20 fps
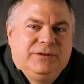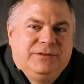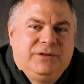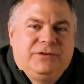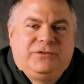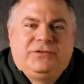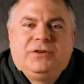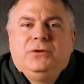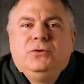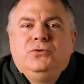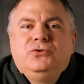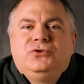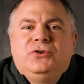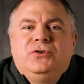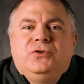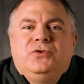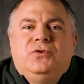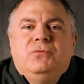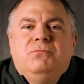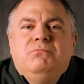The
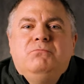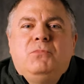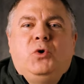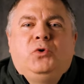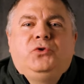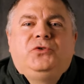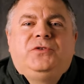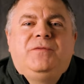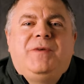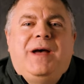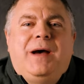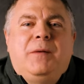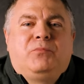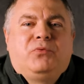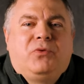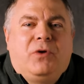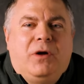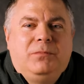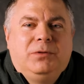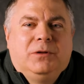solution to most of our
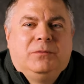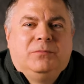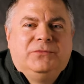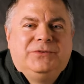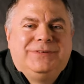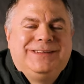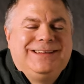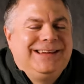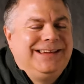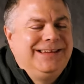problems